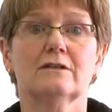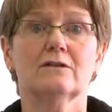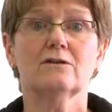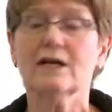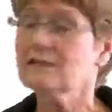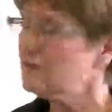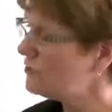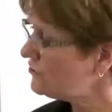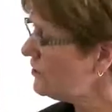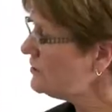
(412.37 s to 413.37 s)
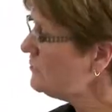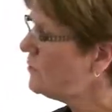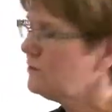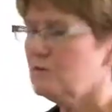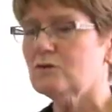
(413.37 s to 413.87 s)
Okay, so our stress
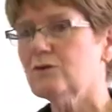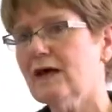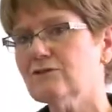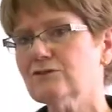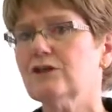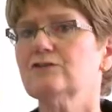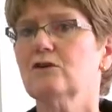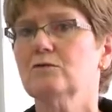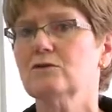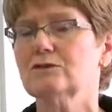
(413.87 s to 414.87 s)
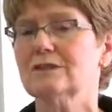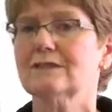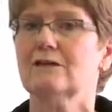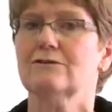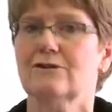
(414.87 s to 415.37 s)
hormone, we have stress hormones
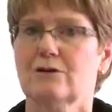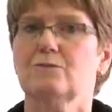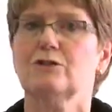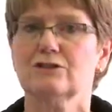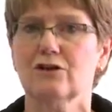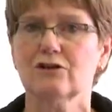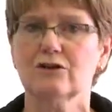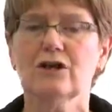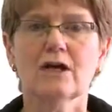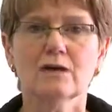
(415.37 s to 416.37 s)
that are there to put us on alert.